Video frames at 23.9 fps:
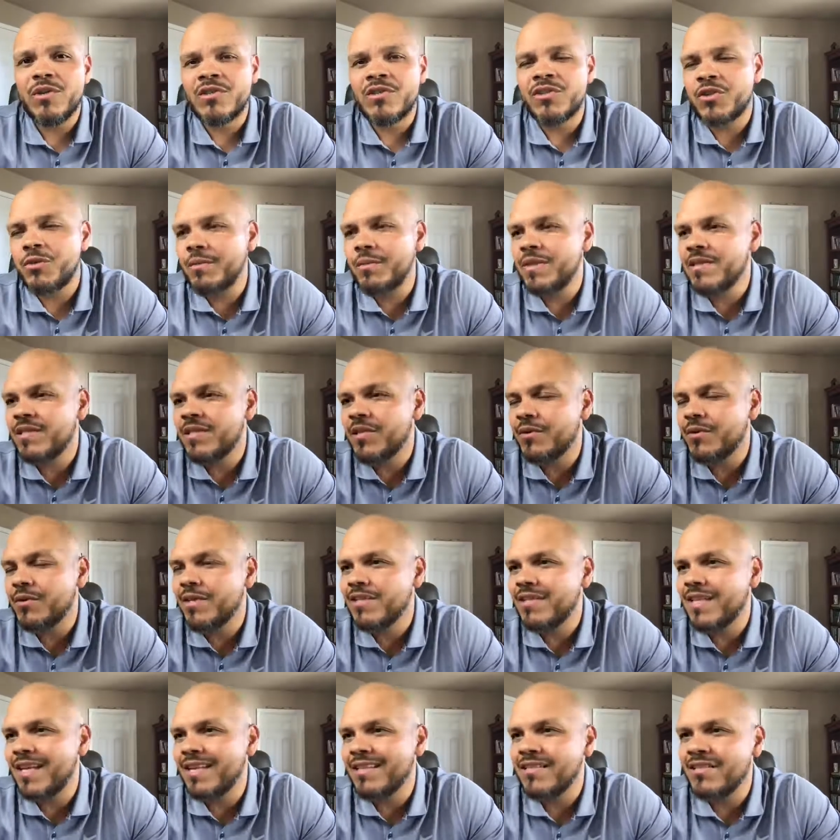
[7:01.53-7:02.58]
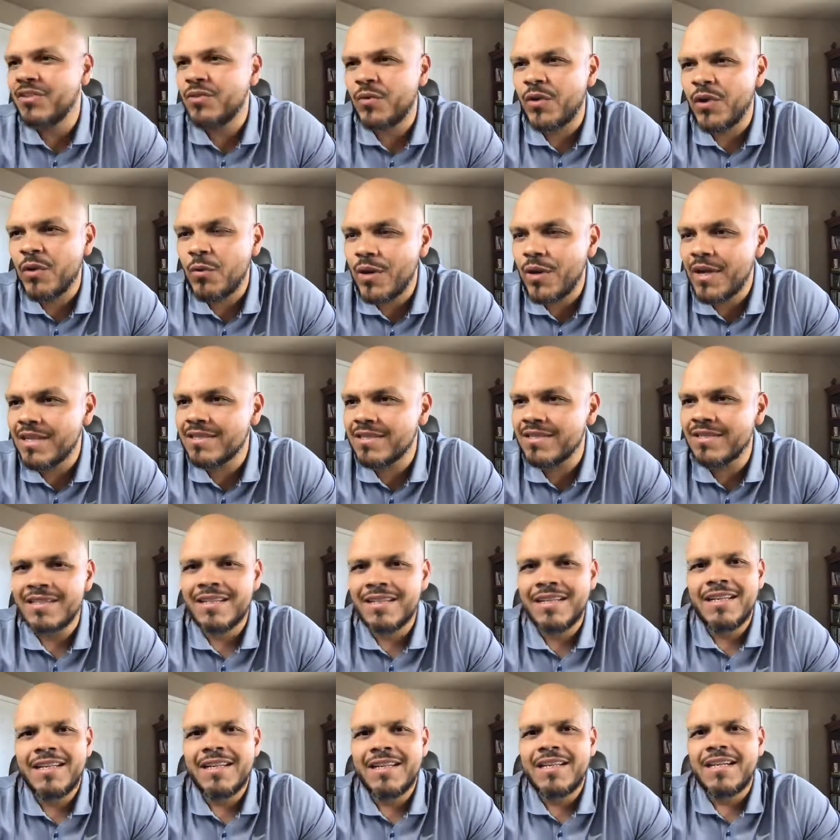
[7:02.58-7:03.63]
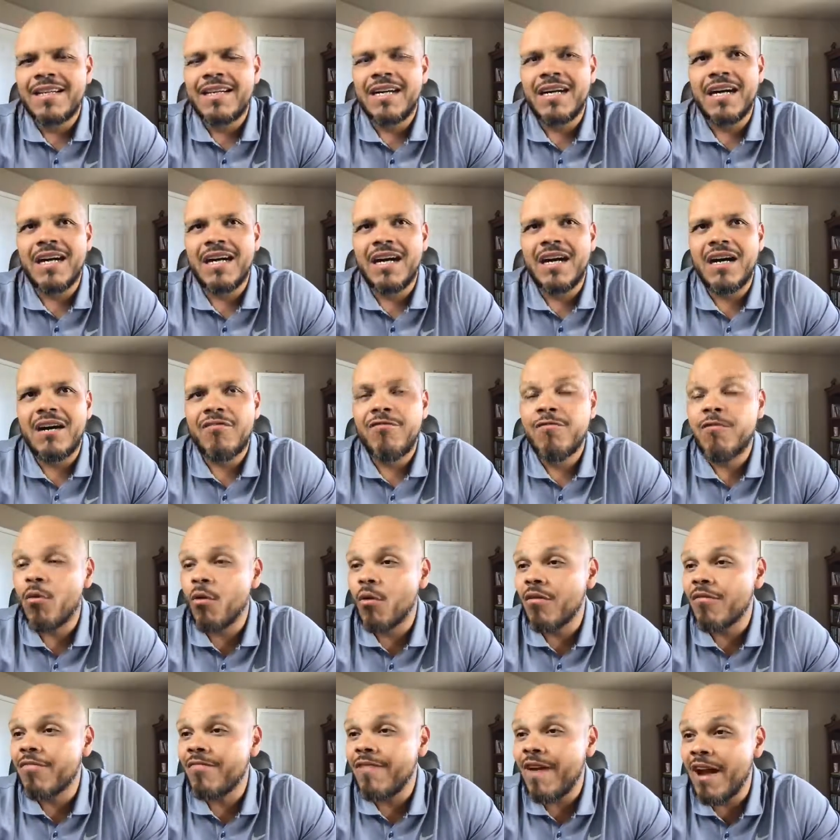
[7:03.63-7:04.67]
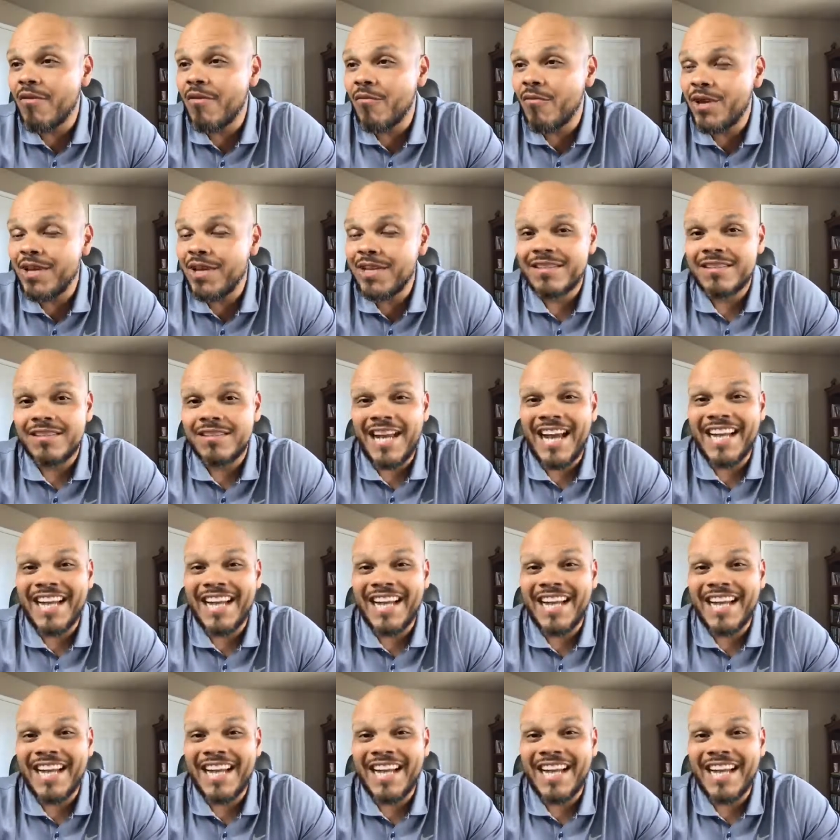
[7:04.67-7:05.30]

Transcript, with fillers: a sermon series that's three weeks, uh, four or five weeks.